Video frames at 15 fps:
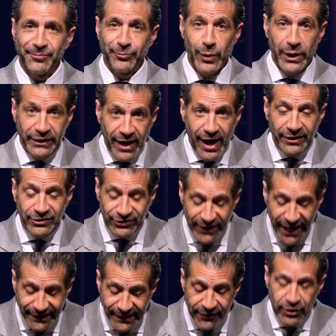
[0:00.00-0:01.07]
When God
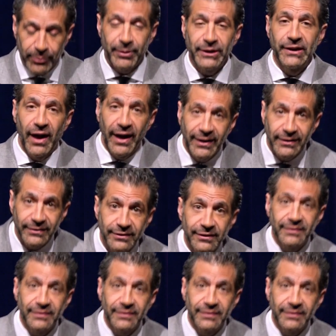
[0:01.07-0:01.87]
said, let there be light,